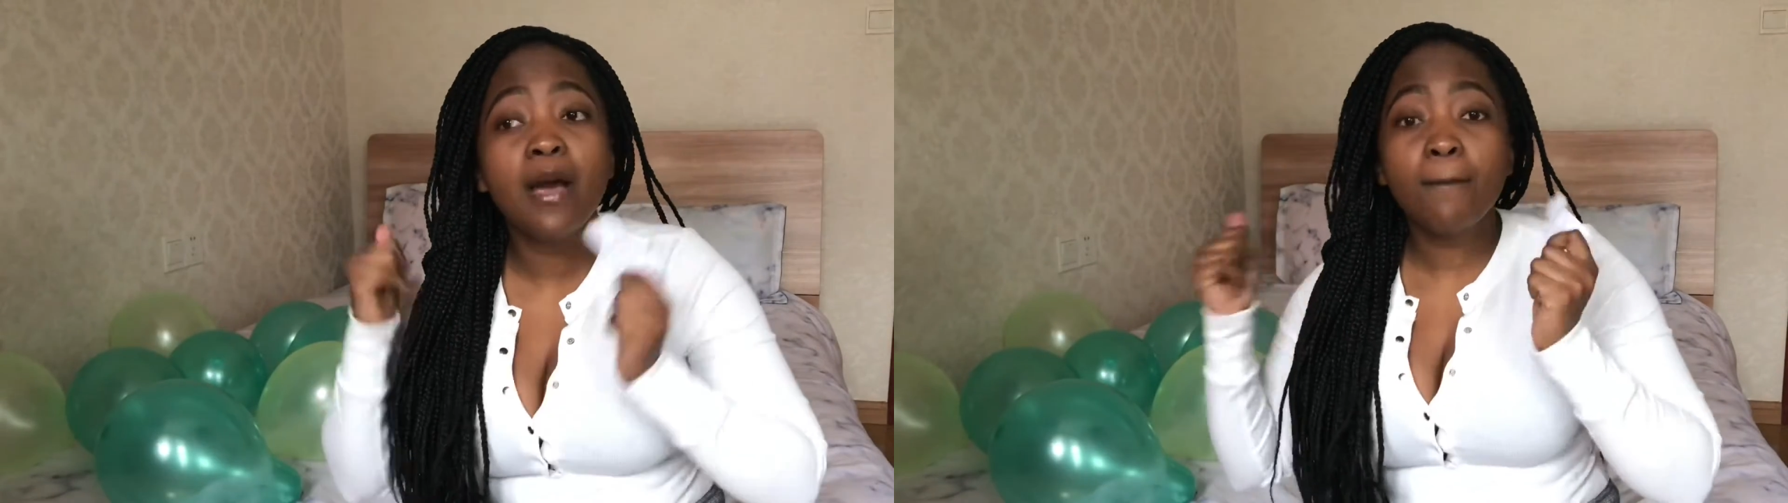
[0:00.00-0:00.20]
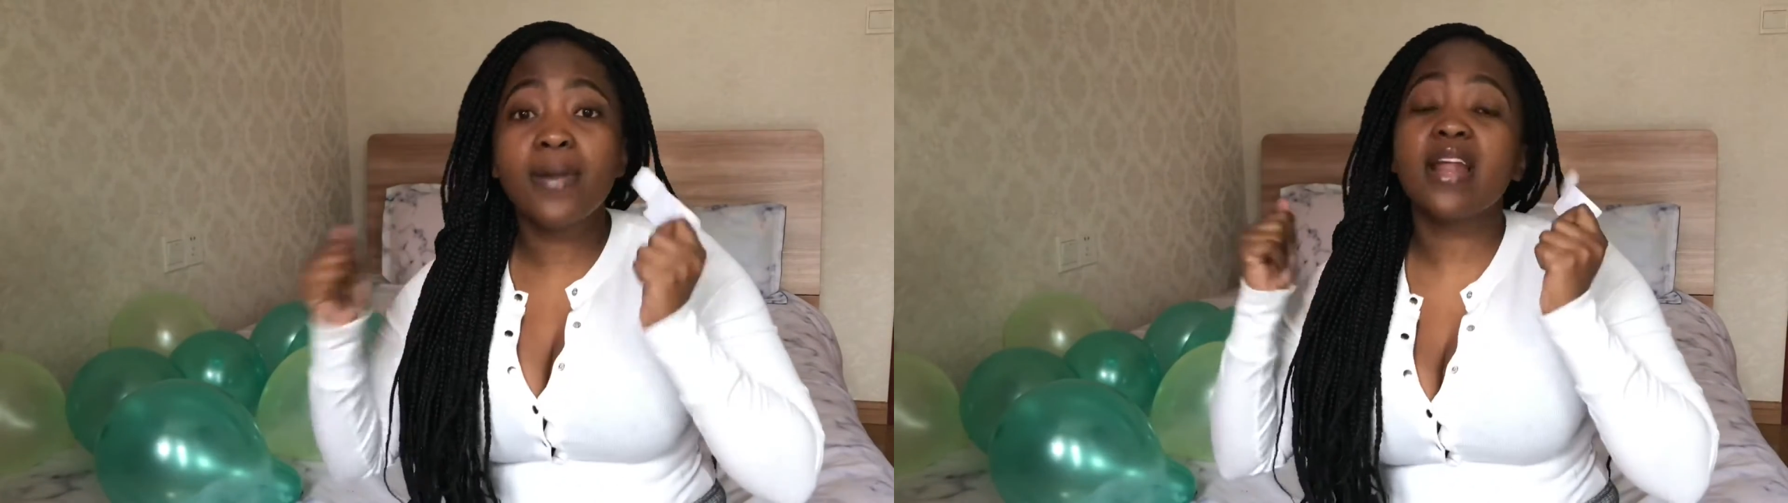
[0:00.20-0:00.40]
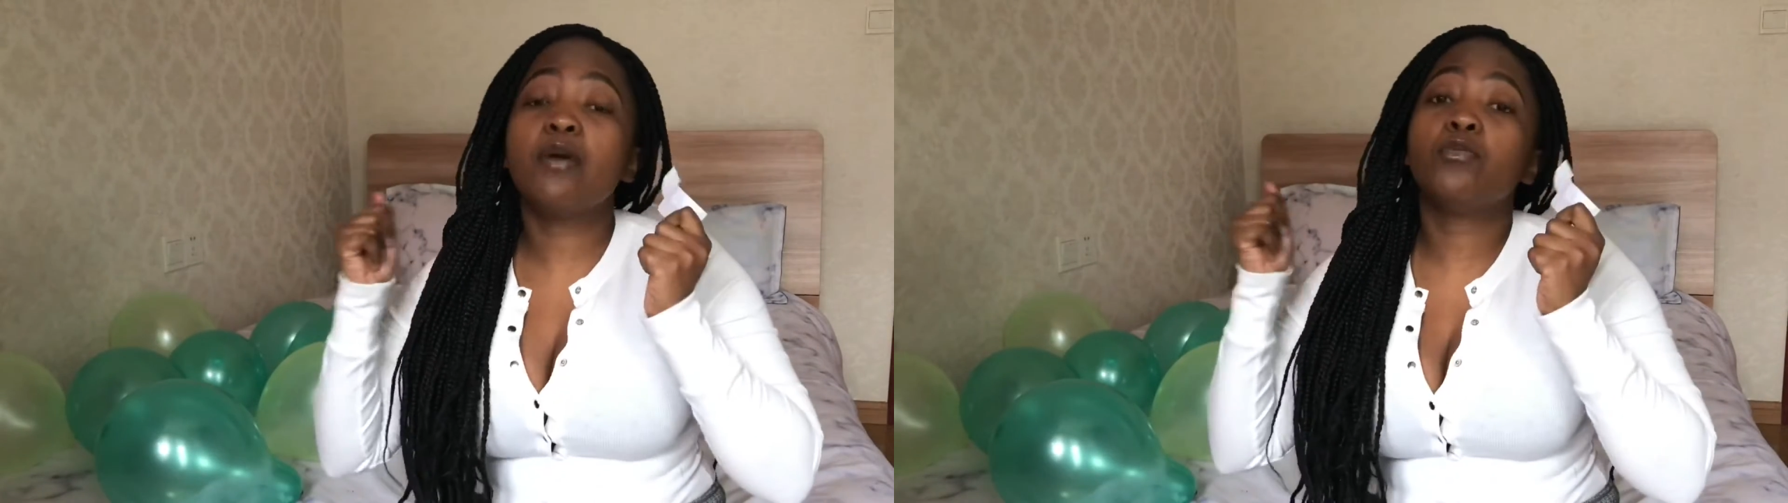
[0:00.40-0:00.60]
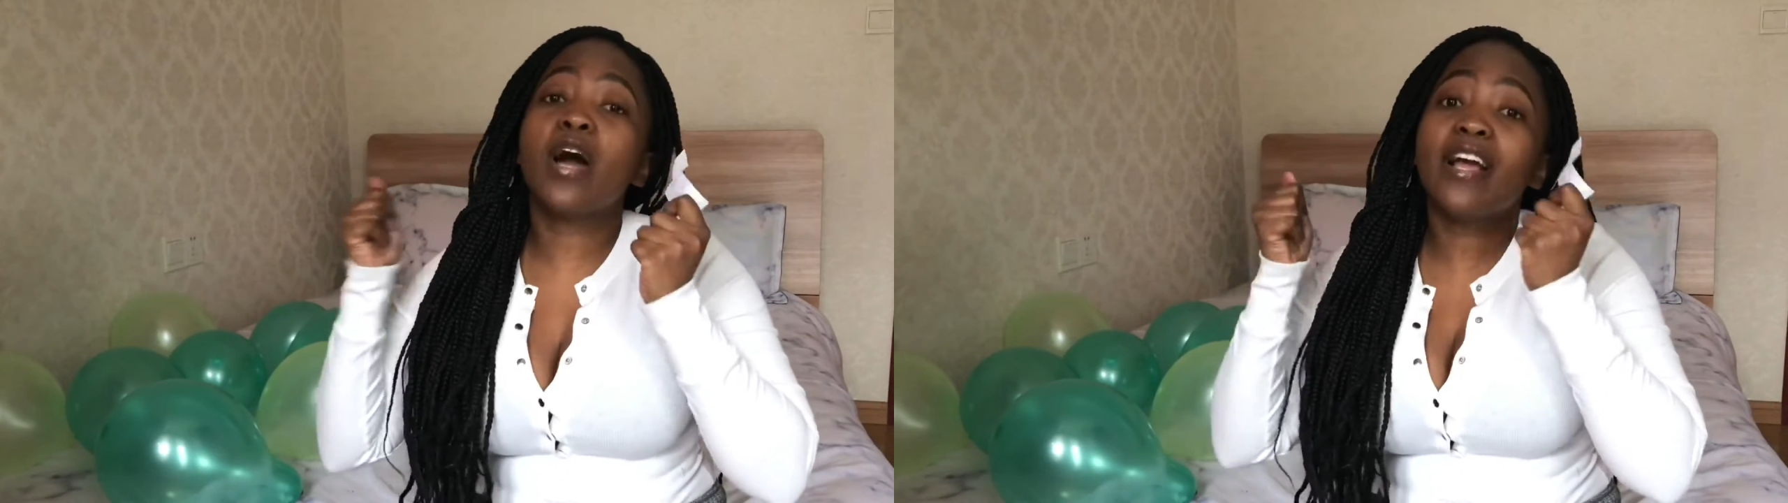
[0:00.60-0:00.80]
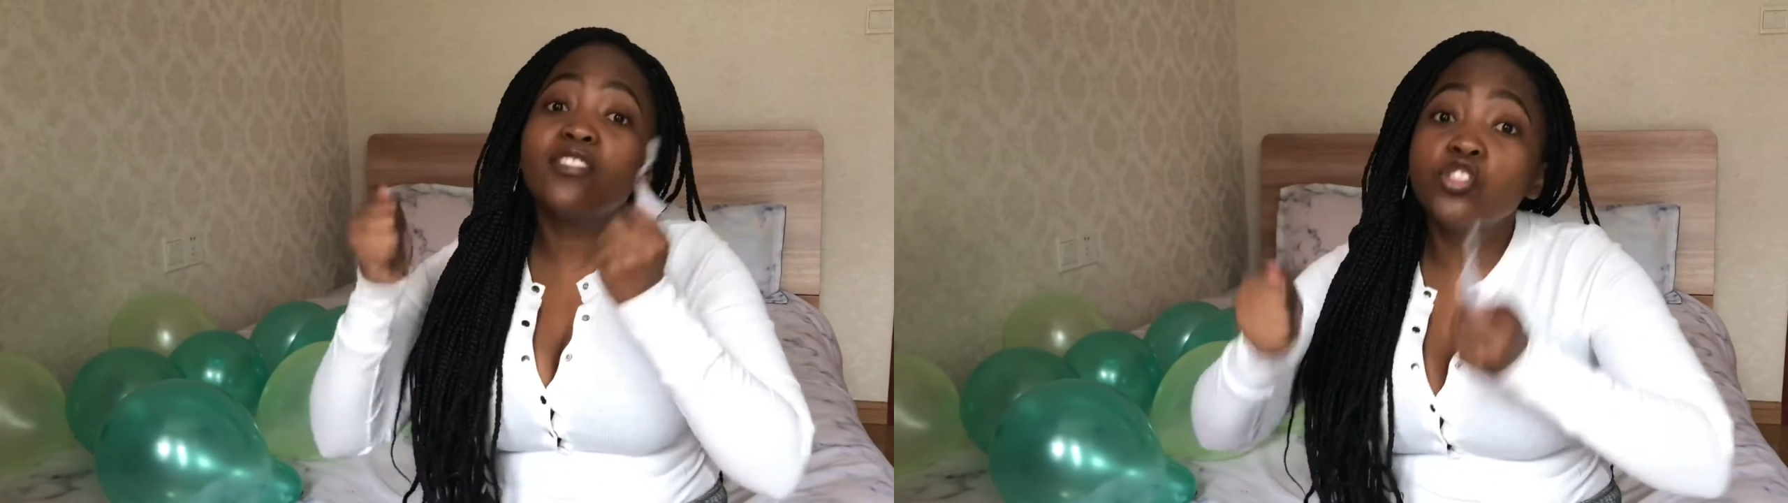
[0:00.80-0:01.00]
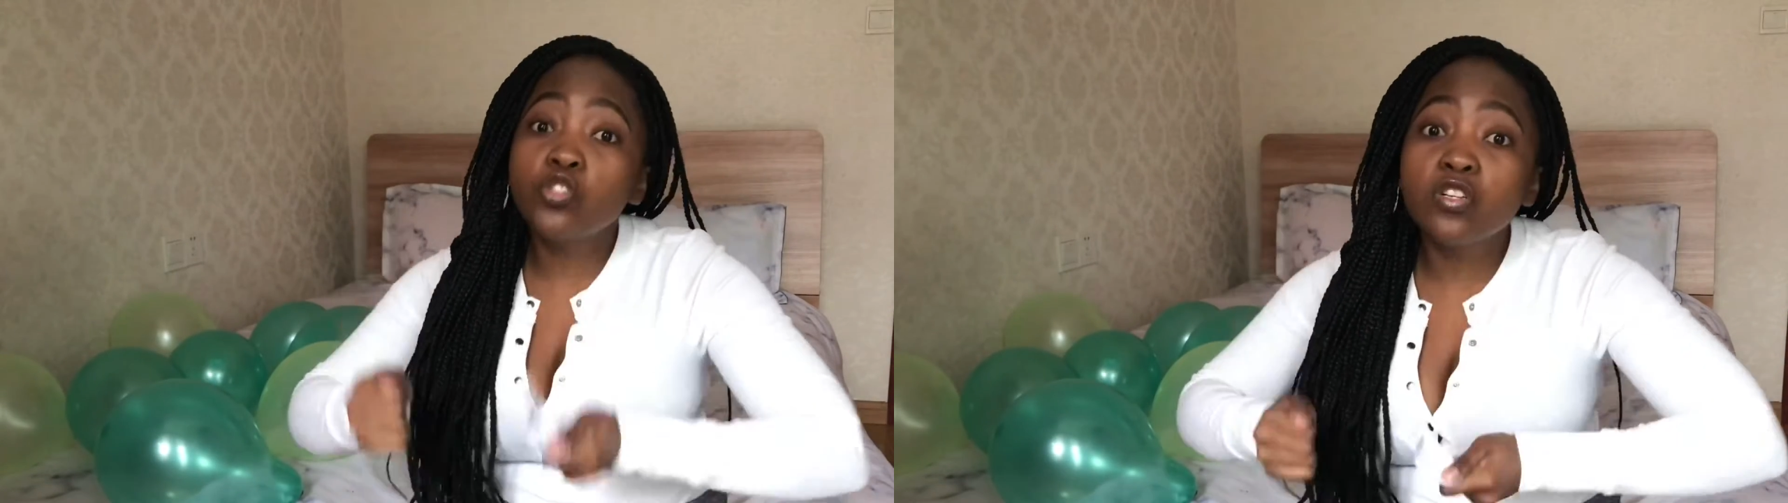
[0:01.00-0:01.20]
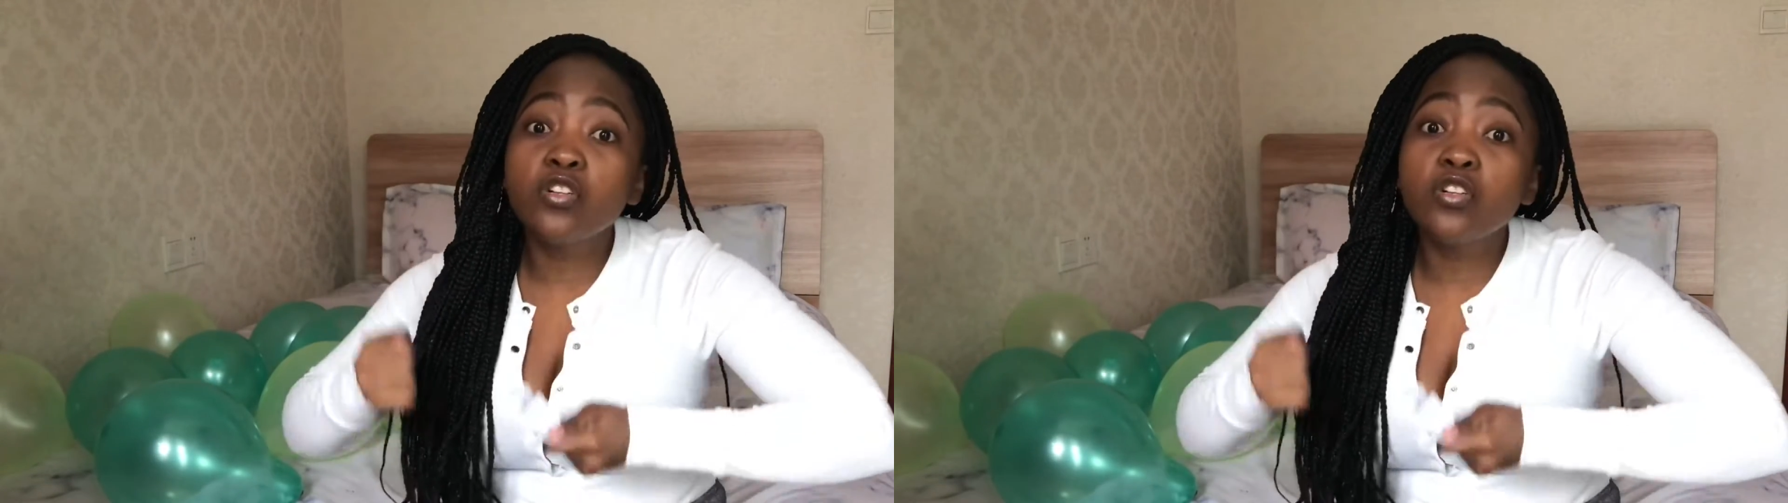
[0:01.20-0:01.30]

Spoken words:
but I will actually